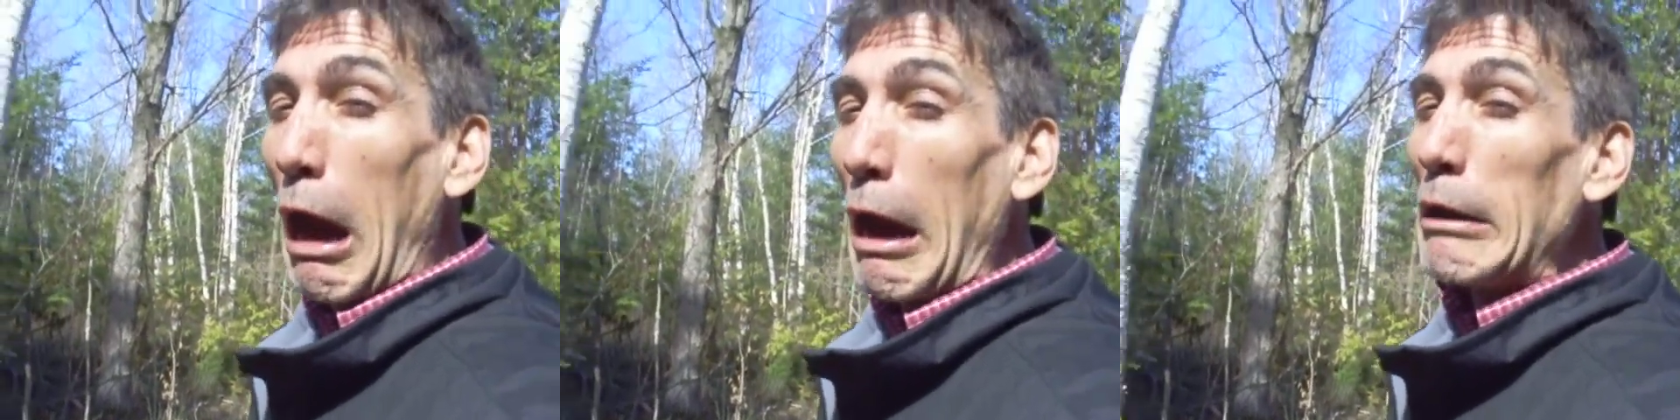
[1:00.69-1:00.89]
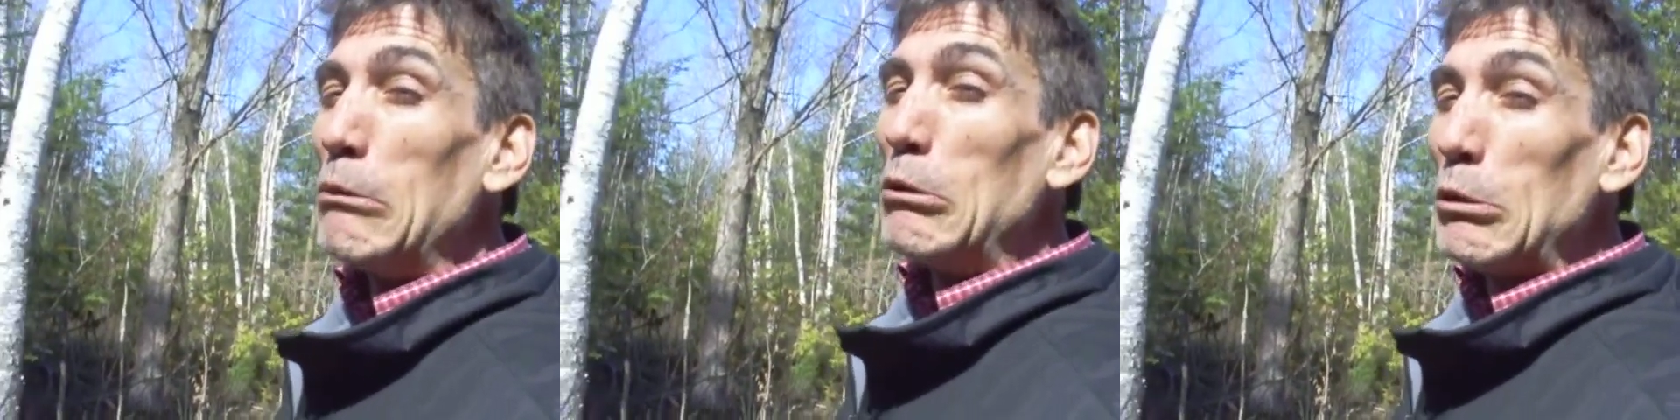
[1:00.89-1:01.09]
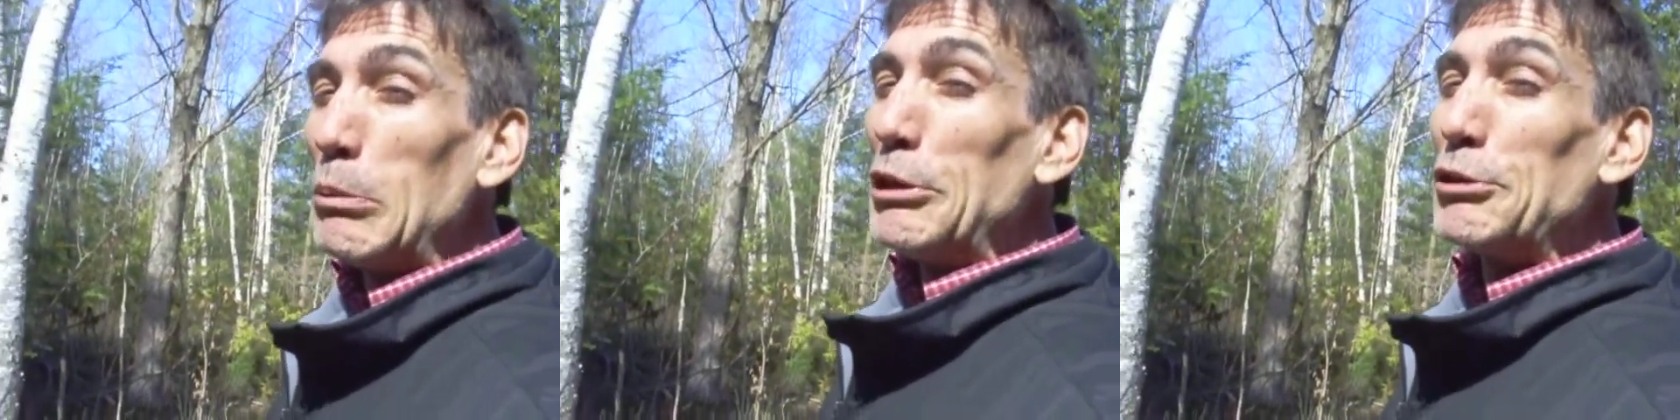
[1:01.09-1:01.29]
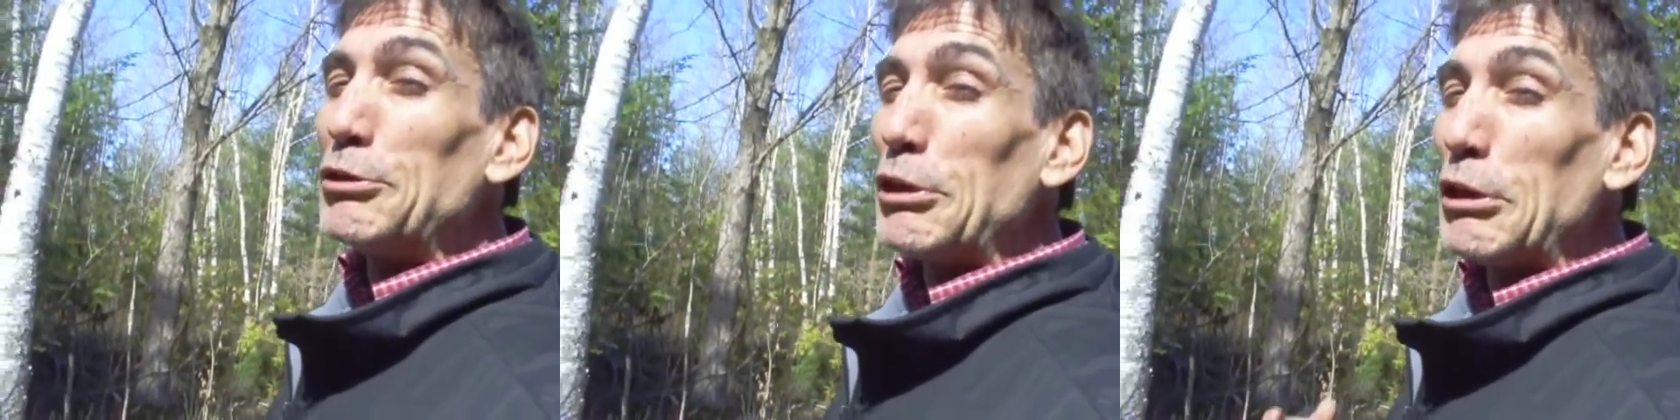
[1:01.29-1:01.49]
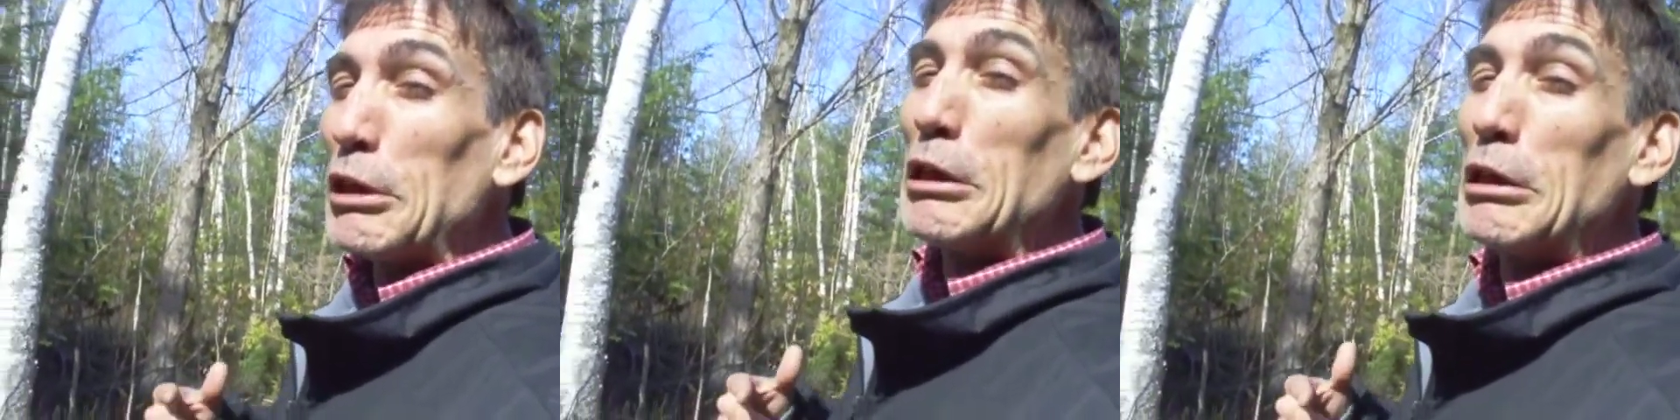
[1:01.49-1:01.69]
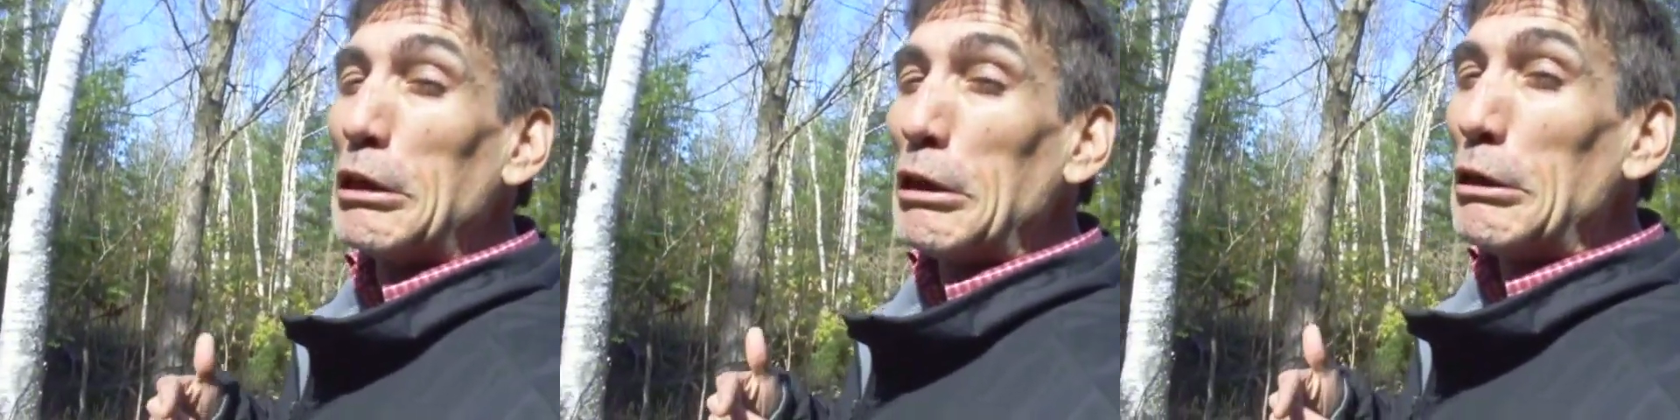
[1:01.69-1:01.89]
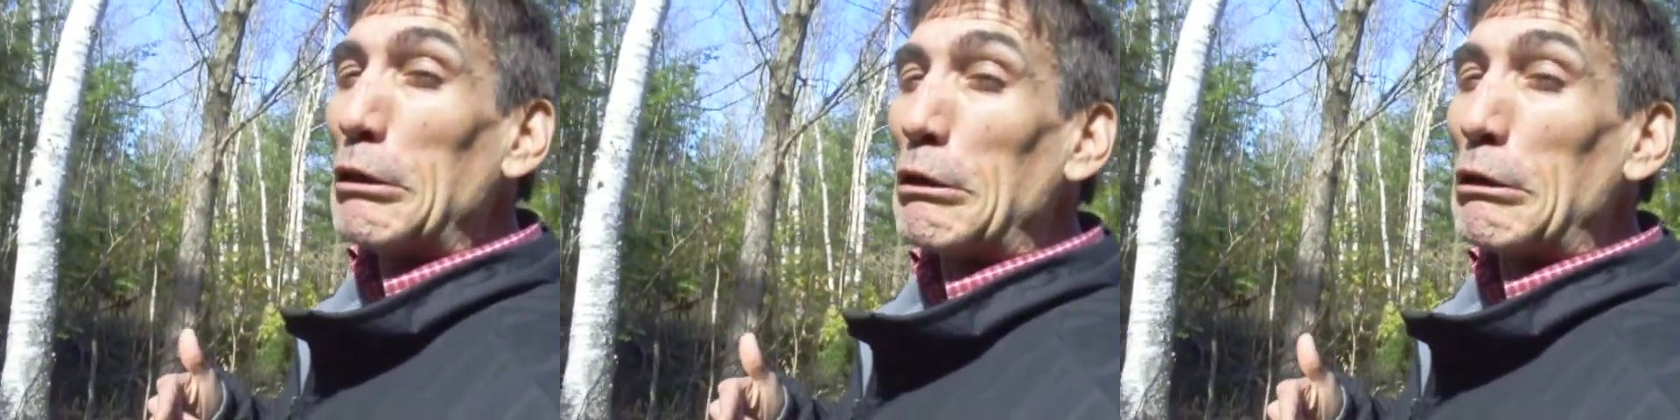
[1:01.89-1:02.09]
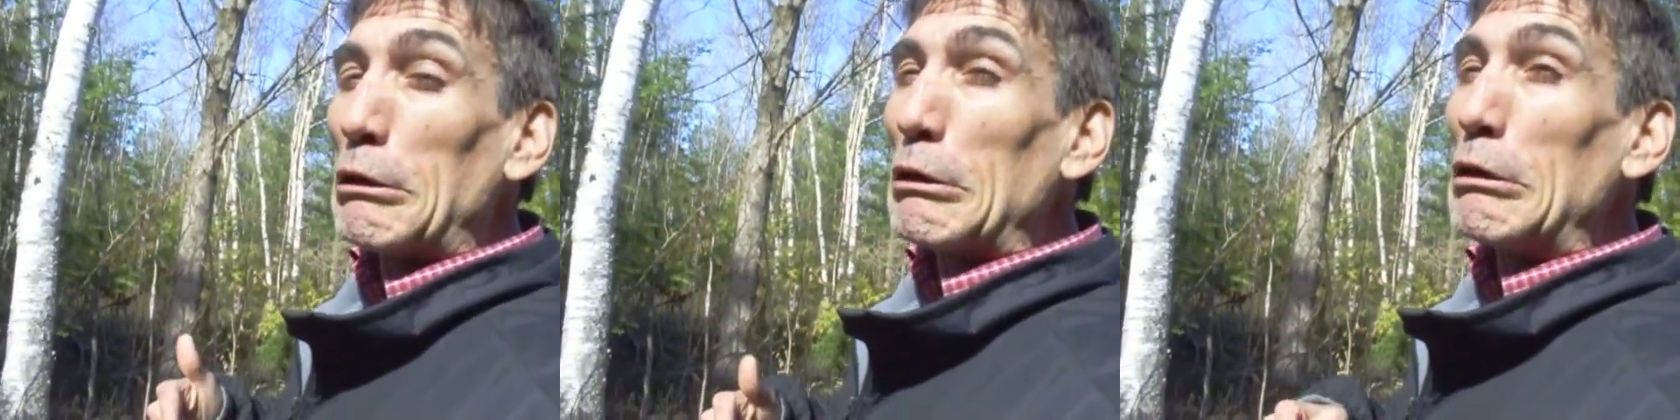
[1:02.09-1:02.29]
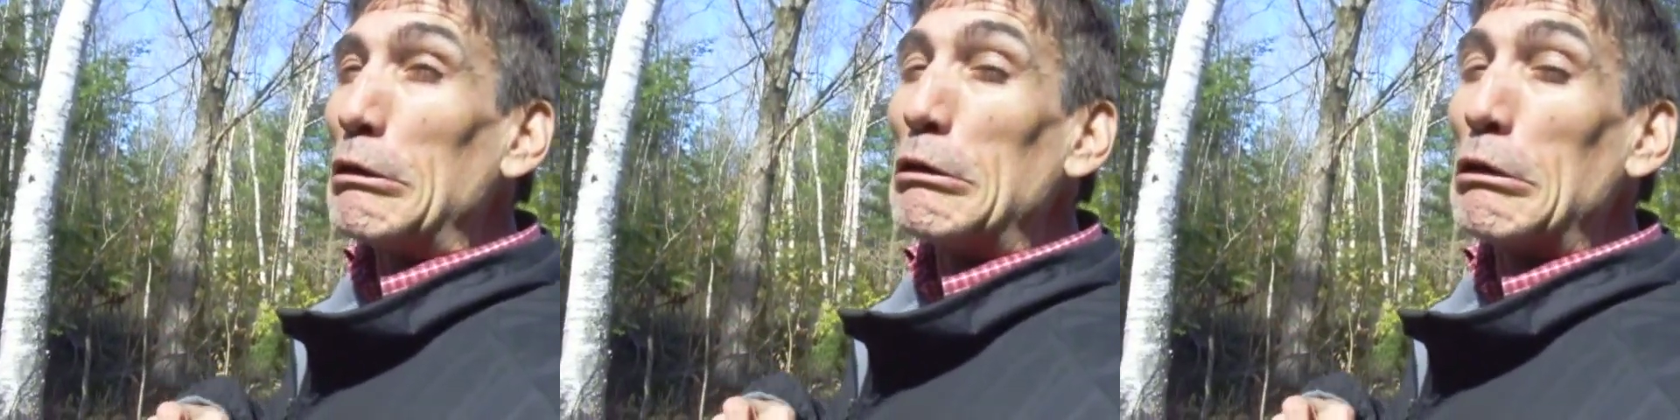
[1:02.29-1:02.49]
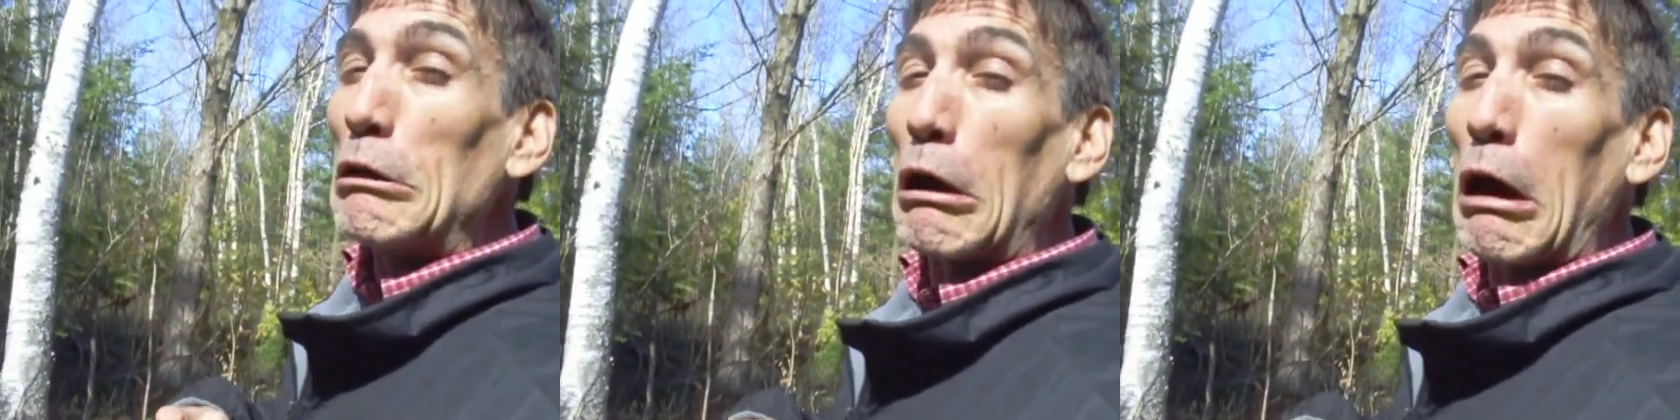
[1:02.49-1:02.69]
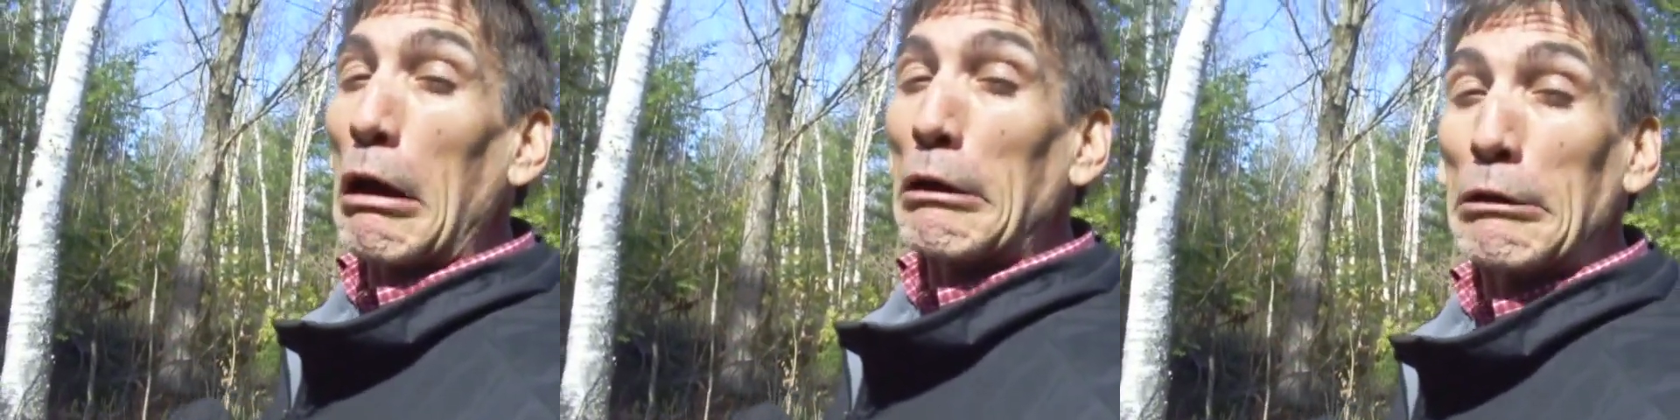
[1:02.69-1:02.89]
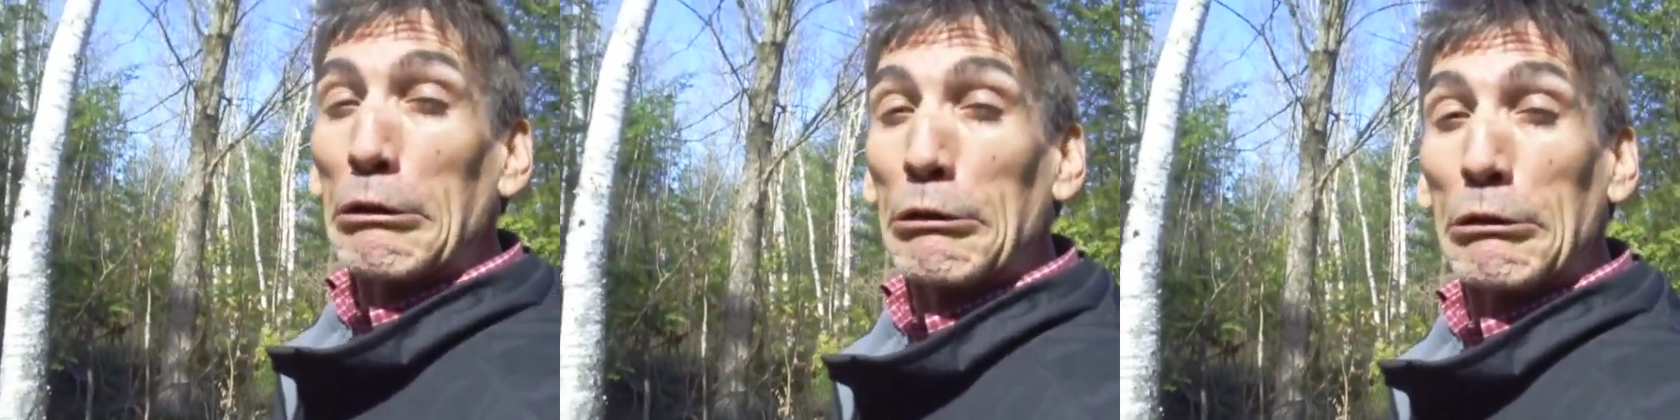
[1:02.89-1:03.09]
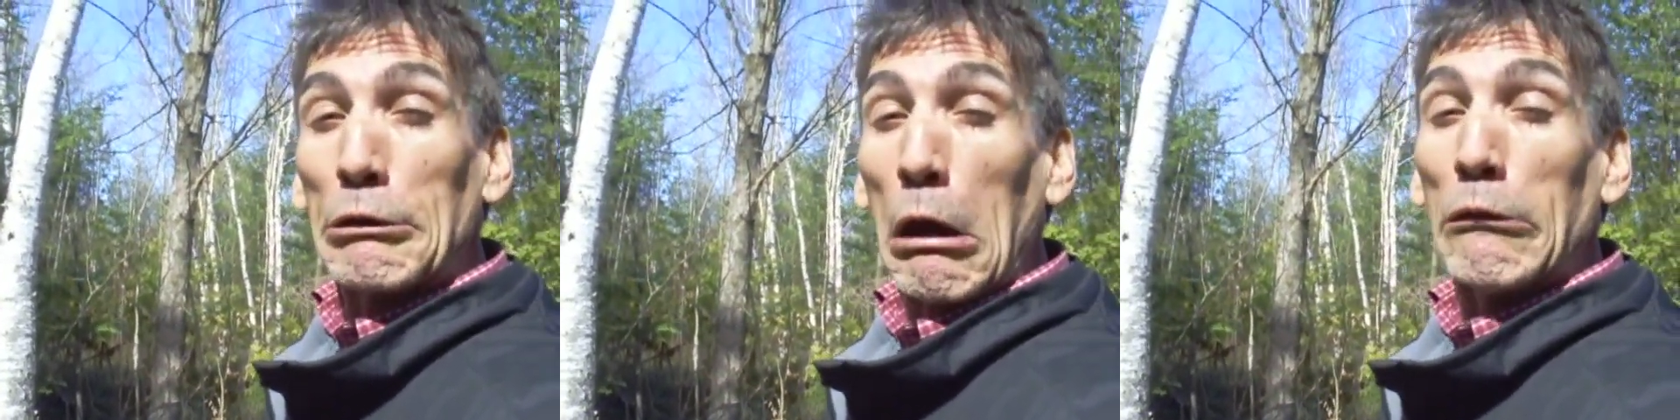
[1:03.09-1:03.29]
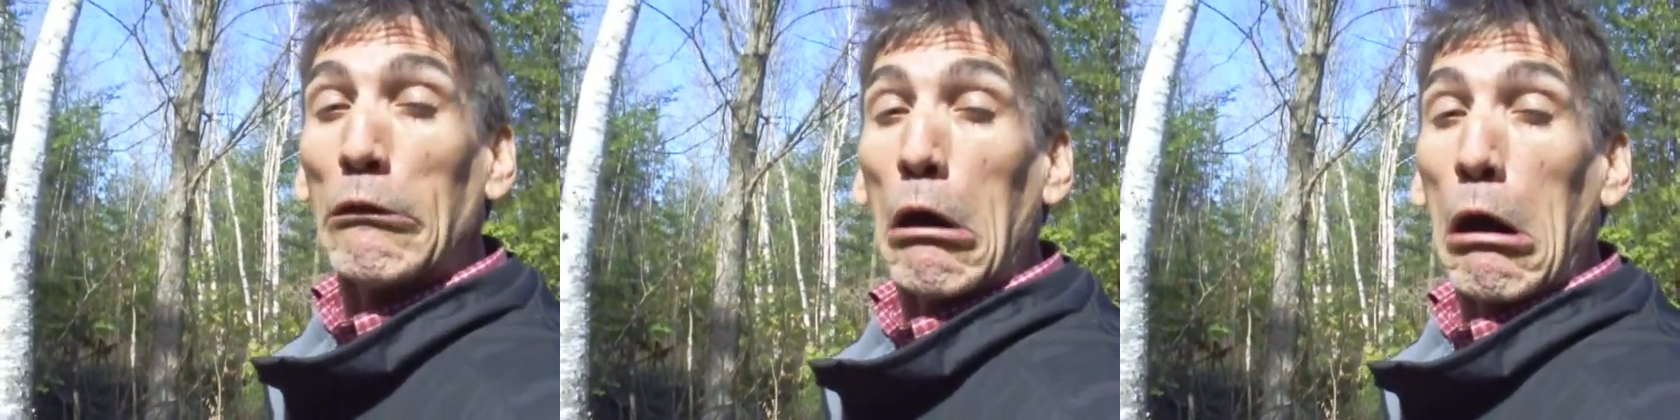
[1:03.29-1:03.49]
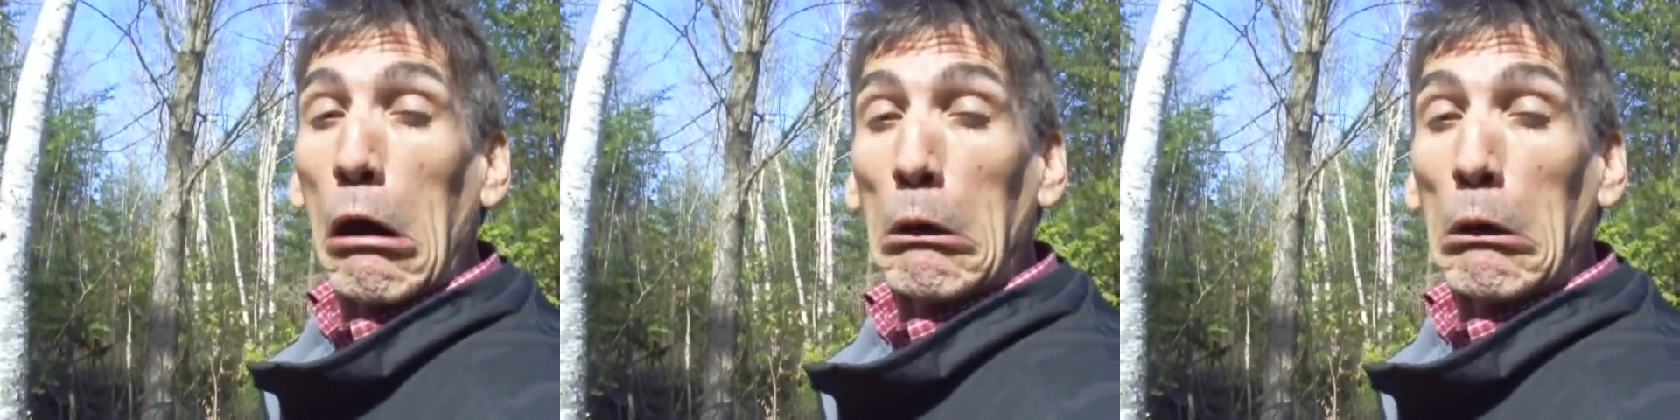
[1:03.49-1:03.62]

I will be sitting here until I discover,